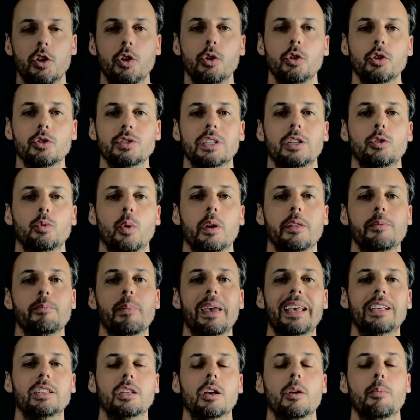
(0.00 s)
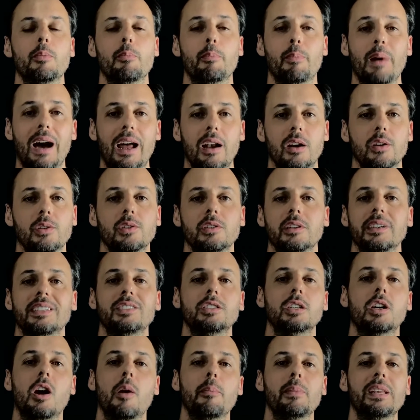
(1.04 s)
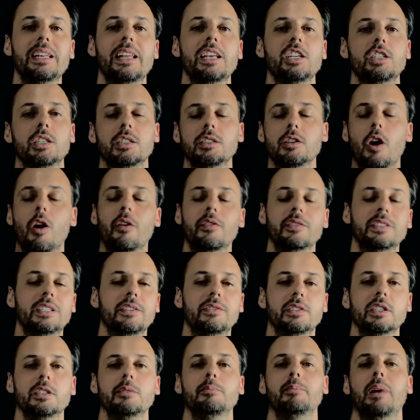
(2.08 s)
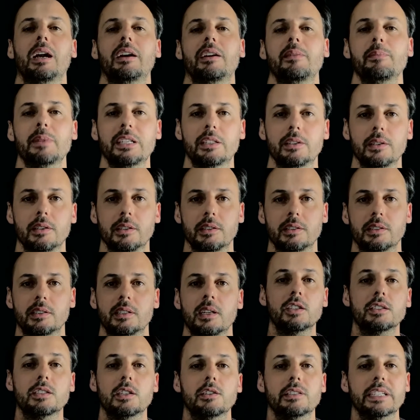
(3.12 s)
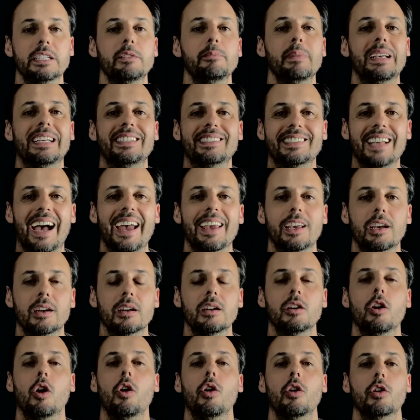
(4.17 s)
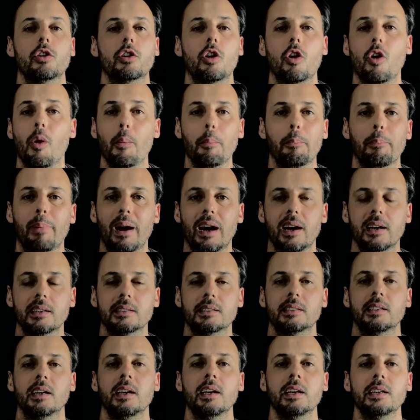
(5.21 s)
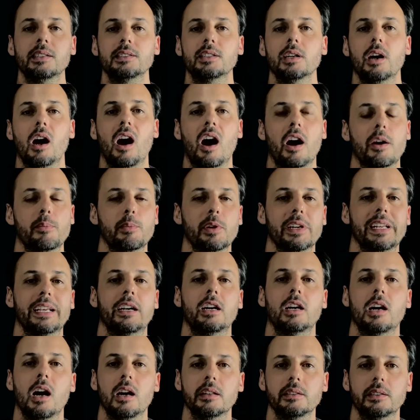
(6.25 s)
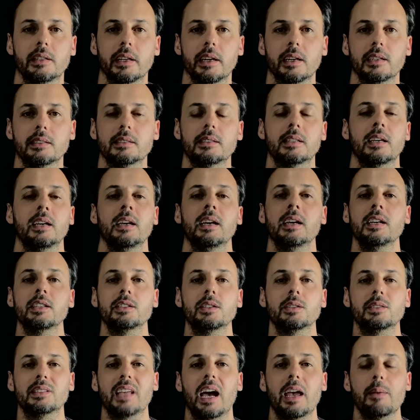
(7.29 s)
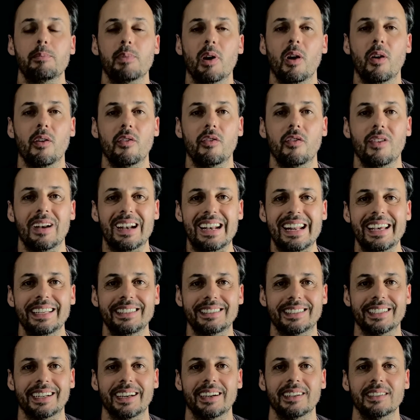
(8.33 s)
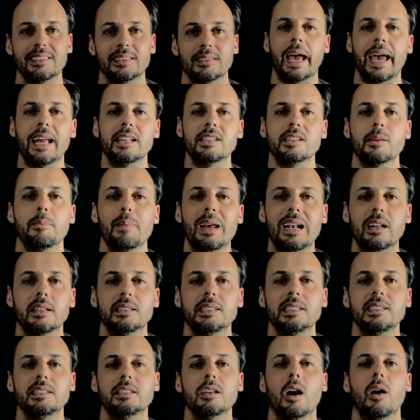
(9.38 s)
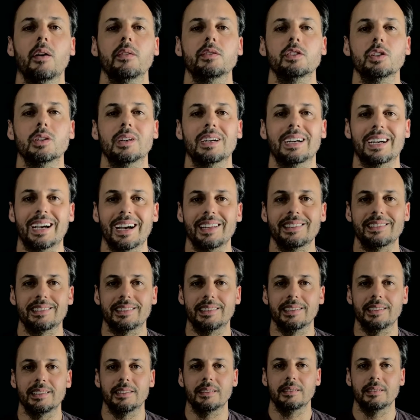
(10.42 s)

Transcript: You know that what makes a palo is a combination of different parameters. The rhythmic cycle or compás, the harmonic context, the type of letra, and the melodies of the cante.